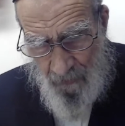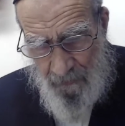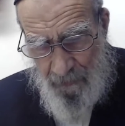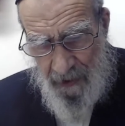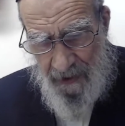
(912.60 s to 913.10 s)

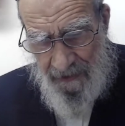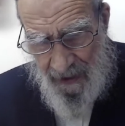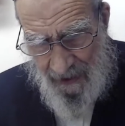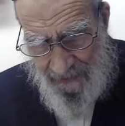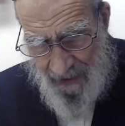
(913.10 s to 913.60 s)
being
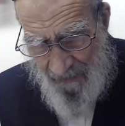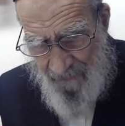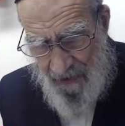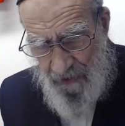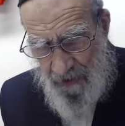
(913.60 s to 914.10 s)
that the
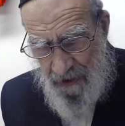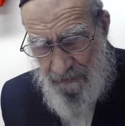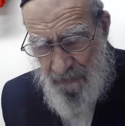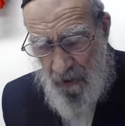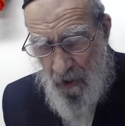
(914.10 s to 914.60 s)
Aveda is
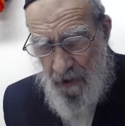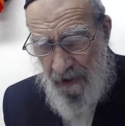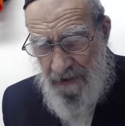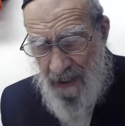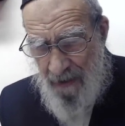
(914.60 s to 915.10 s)

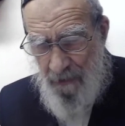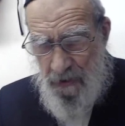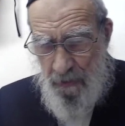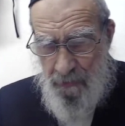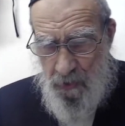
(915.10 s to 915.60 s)
bikoiches
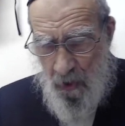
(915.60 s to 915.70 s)
Hamatzum